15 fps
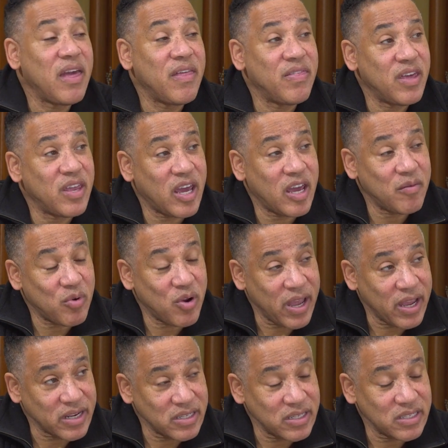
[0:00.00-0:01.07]
and then I'd
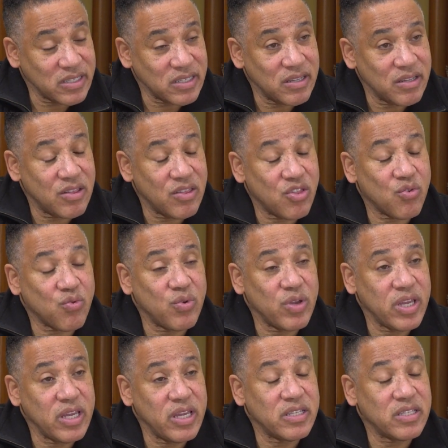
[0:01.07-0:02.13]
practice
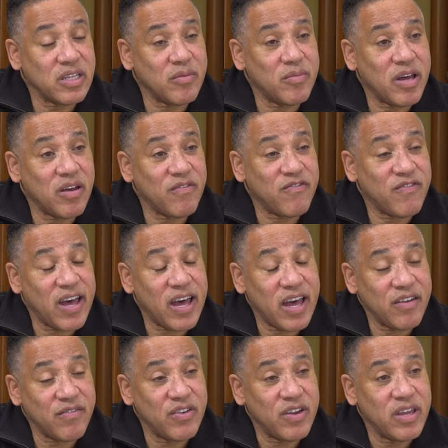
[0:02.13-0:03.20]
3 till about
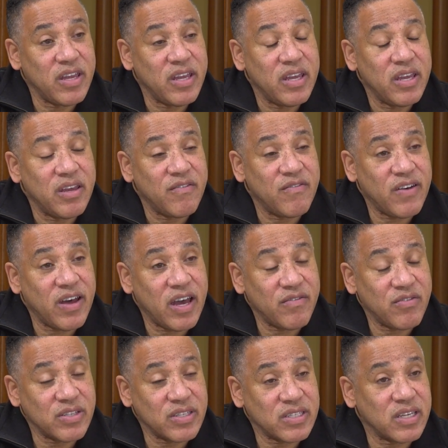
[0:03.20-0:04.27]
5
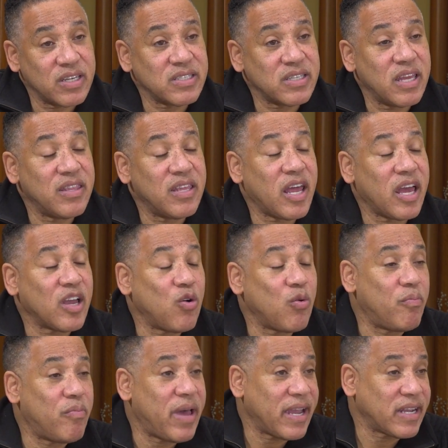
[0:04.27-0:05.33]
or 6, and then I'd go
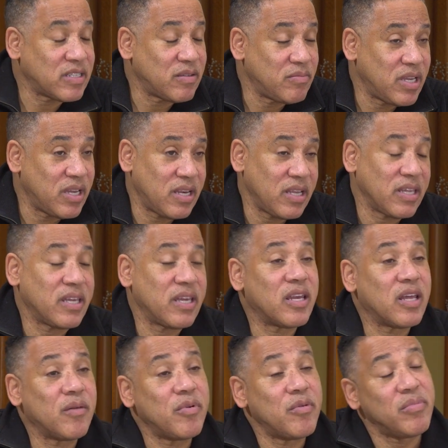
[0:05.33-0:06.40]
back to bed and get
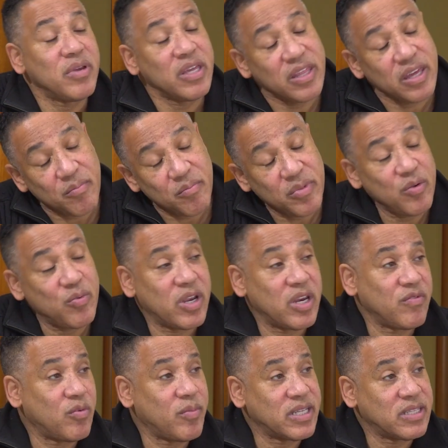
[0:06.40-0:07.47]
up and be
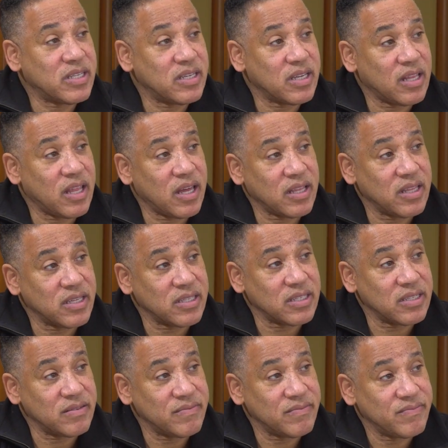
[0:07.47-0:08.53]
ready for my 10 o'clock
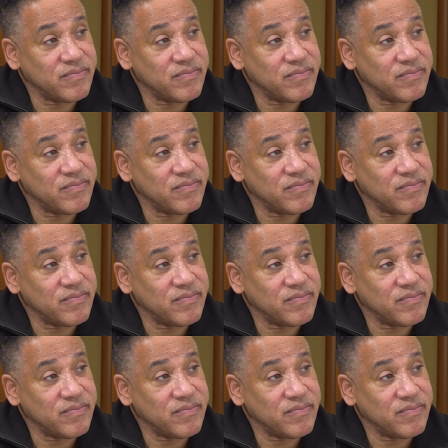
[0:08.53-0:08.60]
lesson.